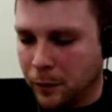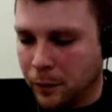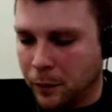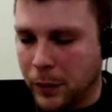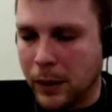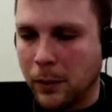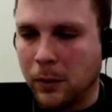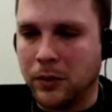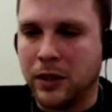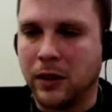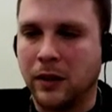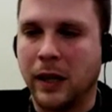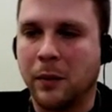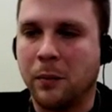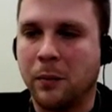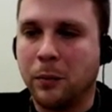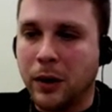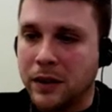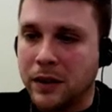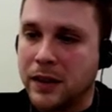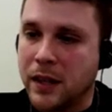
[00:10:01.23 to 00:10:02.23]
be able to
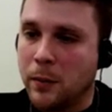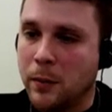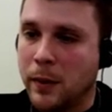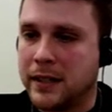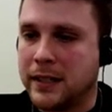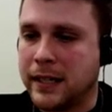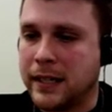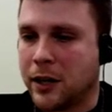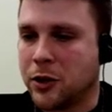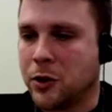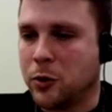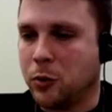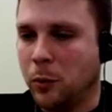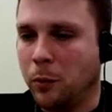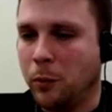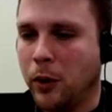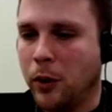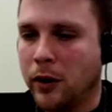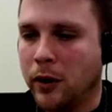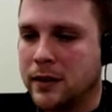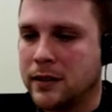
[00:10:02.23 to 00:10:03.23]
like print them as actual
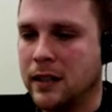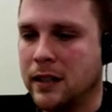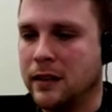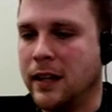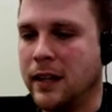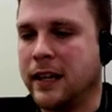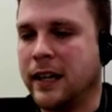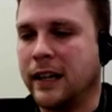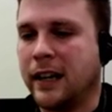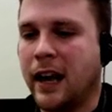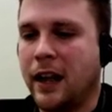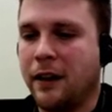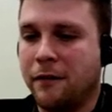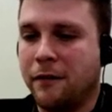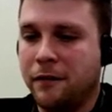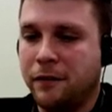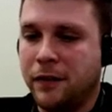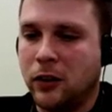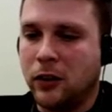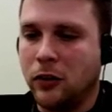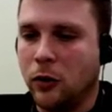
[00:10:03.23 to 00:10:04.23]
books and they can kind of
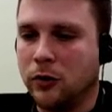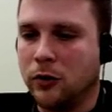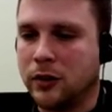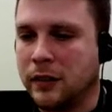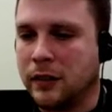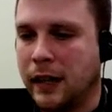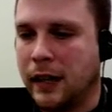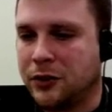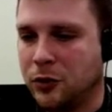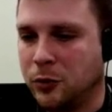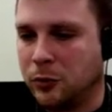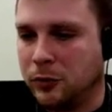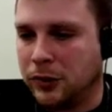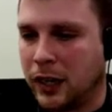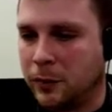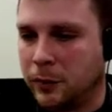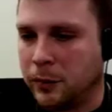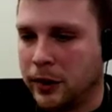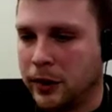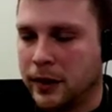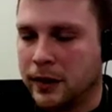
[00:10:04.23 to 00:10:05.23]
fill those classroom
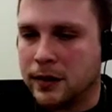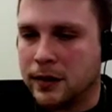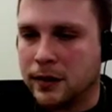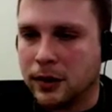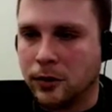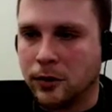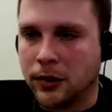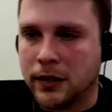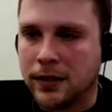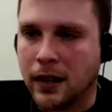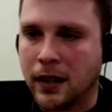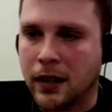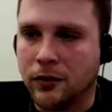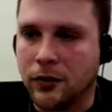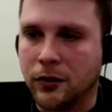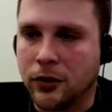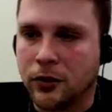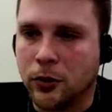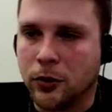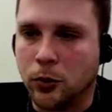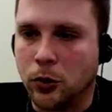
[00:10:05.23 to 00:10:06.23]
libraries. So it's kind of
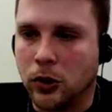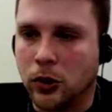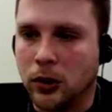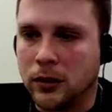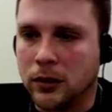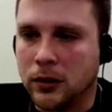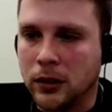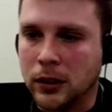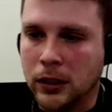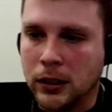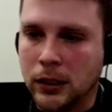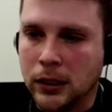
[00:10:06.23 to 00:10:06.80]
a cool,